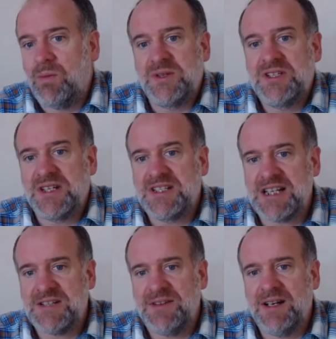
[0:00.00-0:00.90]

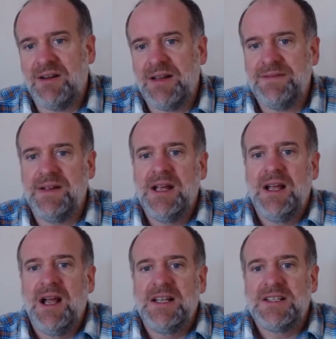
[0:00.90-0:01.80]
successful in life.
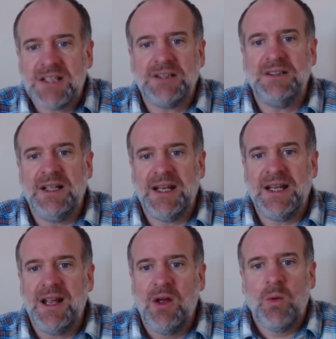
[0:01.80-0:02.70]
Suddenly,